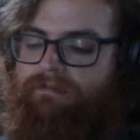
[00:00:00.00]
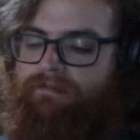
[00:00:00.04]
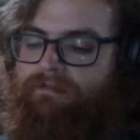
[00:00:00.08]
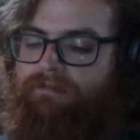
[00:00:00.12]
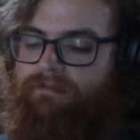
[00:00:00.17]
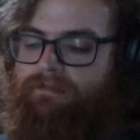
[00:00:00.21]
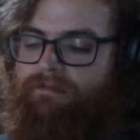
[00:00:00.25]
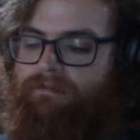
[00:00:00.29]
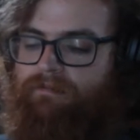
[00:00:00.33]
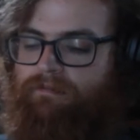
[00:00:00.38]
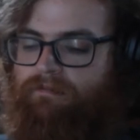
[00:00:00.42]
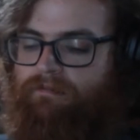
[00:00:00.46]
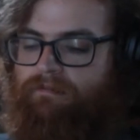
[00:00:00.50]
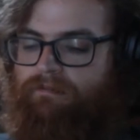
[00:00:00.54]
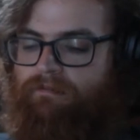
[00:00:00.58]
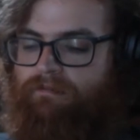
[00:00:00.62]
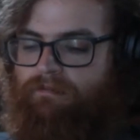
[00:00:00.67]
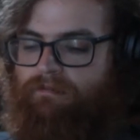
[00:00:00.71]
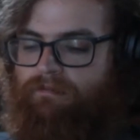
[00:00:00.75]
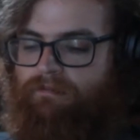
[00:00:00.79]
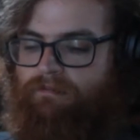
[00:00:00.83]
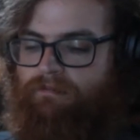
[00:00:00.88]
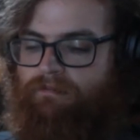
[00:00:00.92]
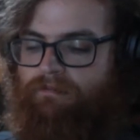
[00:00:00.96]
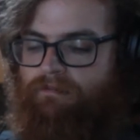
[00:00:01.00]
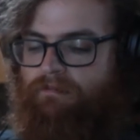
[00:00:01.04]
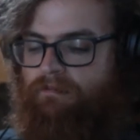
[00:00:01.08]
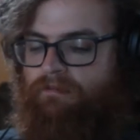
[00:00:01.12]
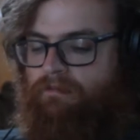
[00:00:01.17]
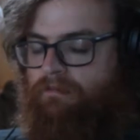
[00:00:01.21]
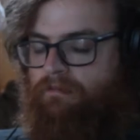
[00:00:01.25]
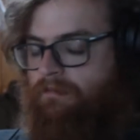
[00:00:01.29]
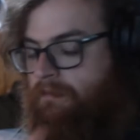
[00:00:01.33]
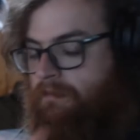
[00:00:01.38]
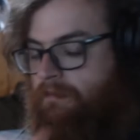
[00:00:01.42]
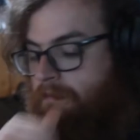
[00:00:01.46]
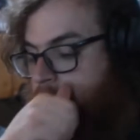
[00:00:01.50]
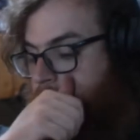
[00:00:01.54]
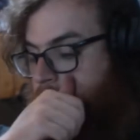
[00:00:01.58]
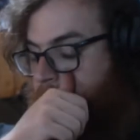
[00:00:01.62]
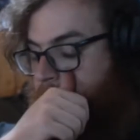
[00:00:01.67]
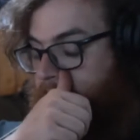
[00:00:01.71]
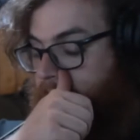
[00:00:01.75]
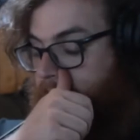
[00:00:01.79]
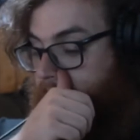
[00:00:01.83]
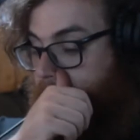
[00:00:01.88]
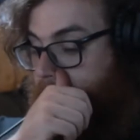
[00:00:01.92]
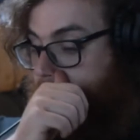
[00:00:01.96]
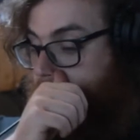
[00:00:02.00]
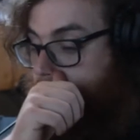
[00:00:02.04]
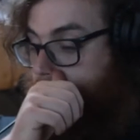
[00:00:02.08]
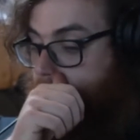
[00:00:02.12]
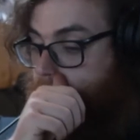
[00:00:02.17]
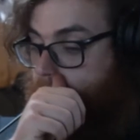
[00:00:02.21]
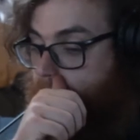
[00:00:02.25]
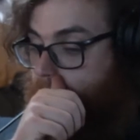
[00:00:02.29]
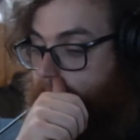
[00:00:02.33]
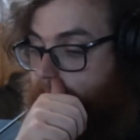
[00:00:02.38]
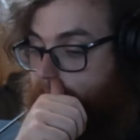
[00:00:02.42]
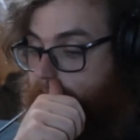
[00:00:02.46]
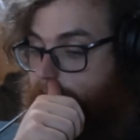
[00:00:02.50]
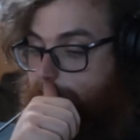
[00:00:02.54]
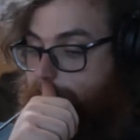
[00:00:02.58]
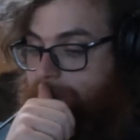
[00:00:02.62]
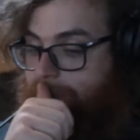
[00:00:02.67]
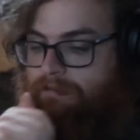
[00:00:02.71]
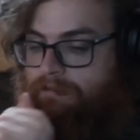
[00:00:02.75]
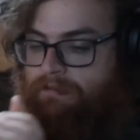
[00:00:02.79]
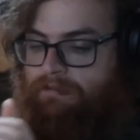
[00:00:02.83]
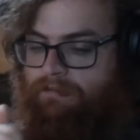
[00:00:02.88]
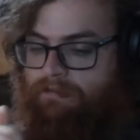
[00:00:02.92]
[no speech]